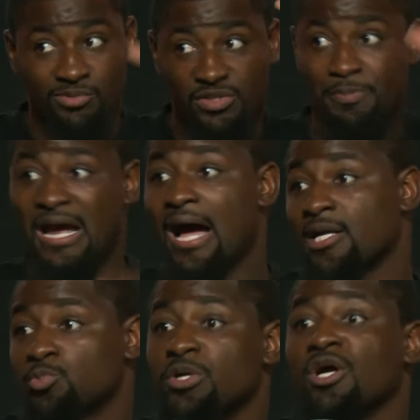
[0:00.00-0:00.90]
of us be
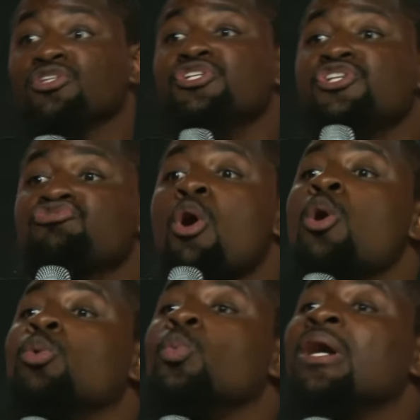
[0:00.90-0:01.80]
honest, we are the
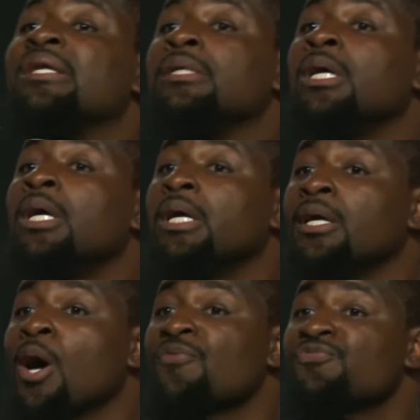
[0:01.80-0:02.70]
strong one
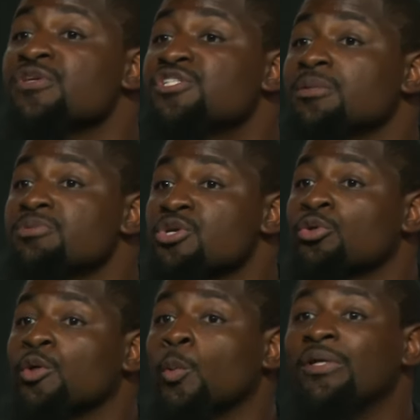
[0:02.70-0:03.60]
in our friendship
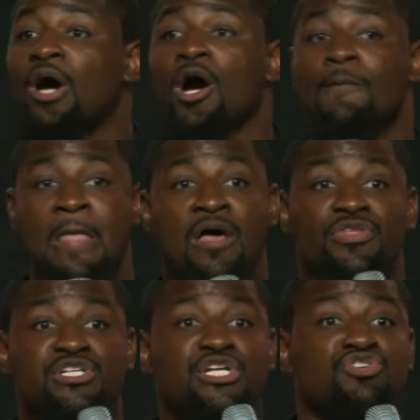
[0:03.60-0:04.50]
circle. We are
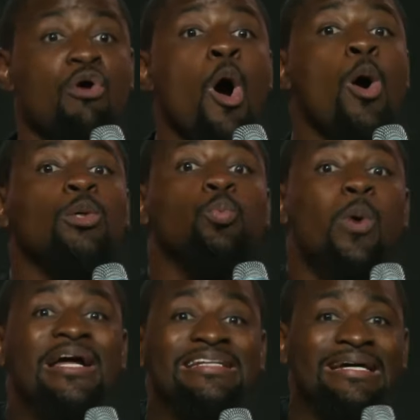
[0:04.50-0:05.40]
the strong
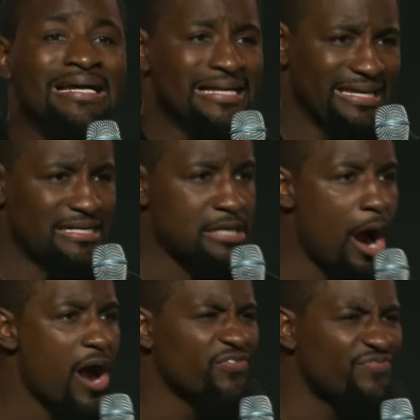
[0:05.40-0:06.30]
one in
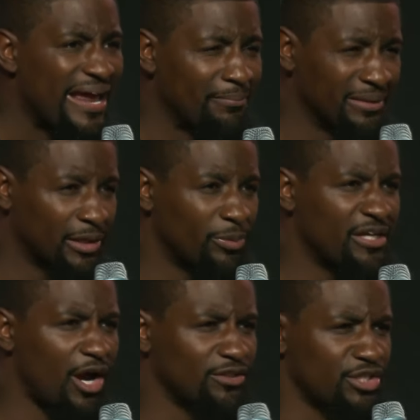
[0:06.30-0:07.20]
our family. We
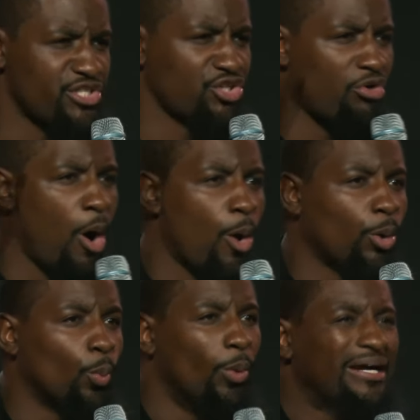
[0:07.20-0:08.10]
are the
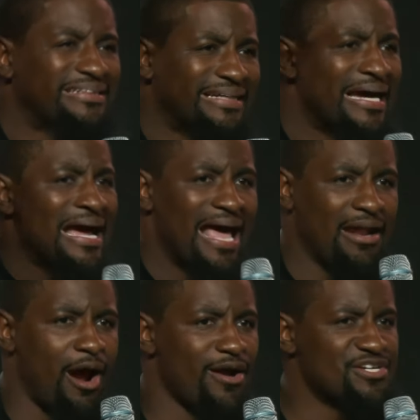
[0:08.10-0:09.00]
strong one at
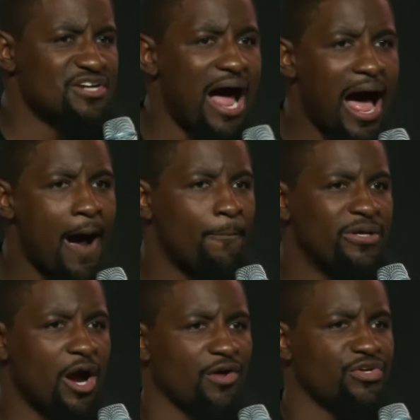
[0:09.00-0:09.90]
our job.
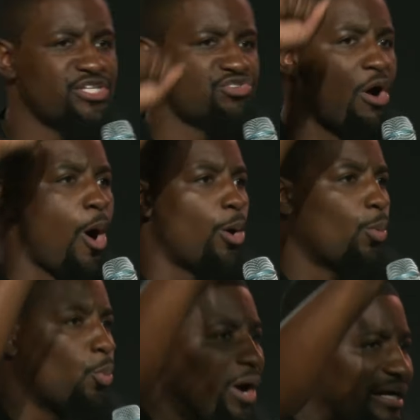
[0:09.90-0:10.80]
We are the
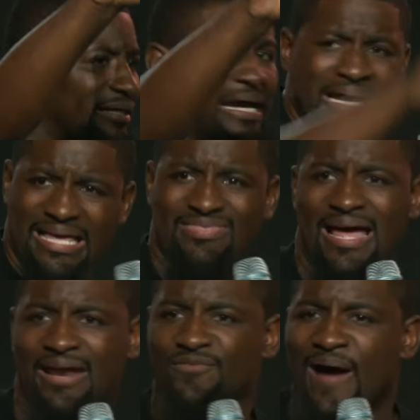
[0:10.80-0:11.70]
strong one in that
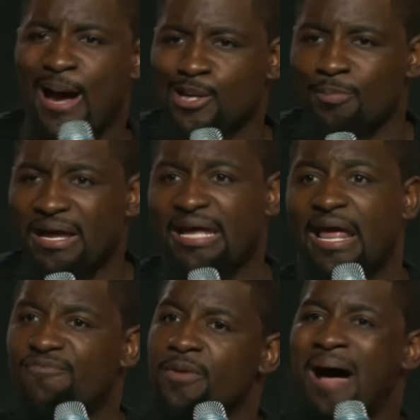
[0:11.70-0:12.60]
environment. And
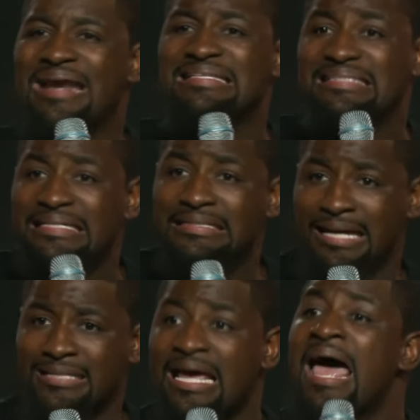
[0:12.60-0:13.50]
everybody sees
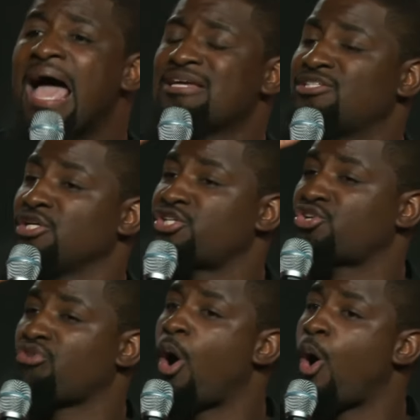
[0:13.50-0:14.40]
us as the
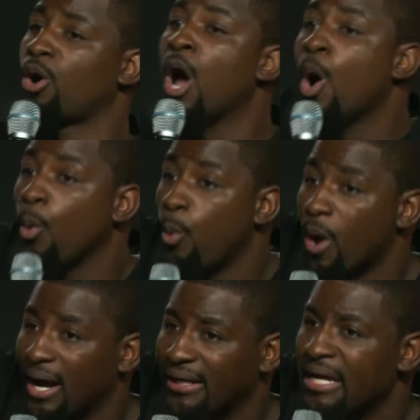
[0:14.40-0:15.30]
strong
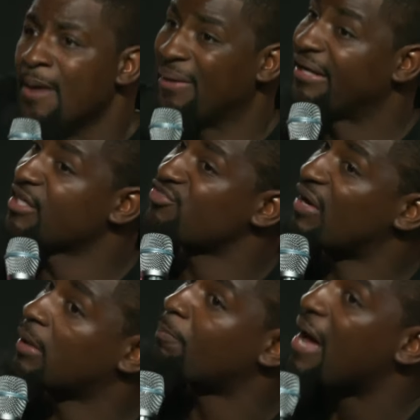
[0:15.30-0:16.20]
one, but it is
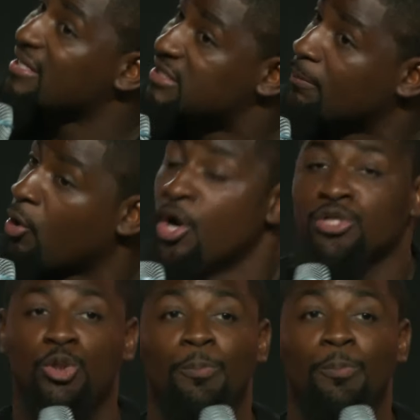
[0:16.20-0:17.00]
very possible to